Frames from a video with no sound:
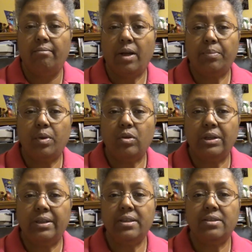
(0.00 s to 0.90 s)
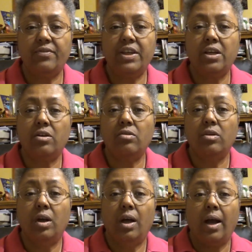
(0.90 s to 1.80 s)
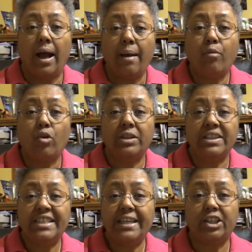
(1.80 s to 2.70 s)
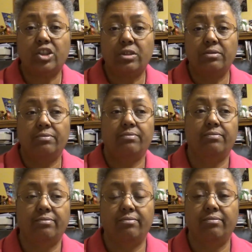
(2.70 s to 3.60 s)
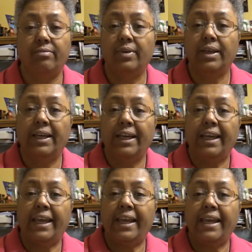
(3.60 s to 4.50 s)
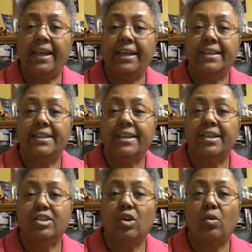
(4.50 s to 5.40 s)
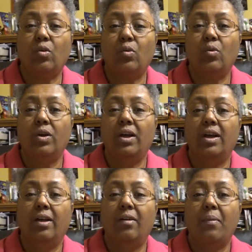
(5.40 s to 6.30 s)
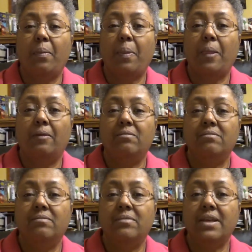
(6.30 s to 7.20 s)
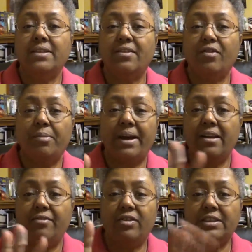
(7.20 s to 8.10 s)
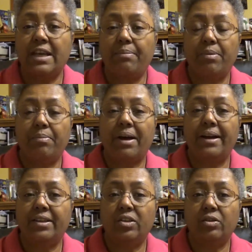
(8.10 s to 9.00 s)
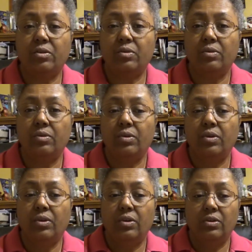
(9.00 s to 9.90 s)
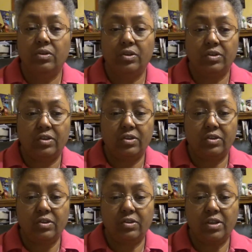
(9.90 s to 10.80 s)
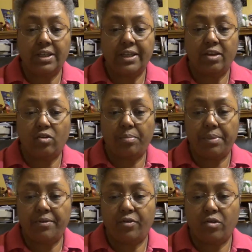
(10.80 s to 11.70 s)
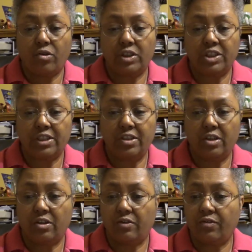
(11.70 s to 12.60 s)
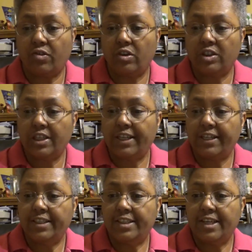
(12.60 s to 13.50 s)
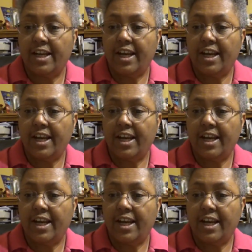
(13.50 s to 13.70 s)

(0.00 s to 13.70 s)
uploading this video, I'm going to stitch. And so, thanks everybody for stopping by to look in on me for for a change.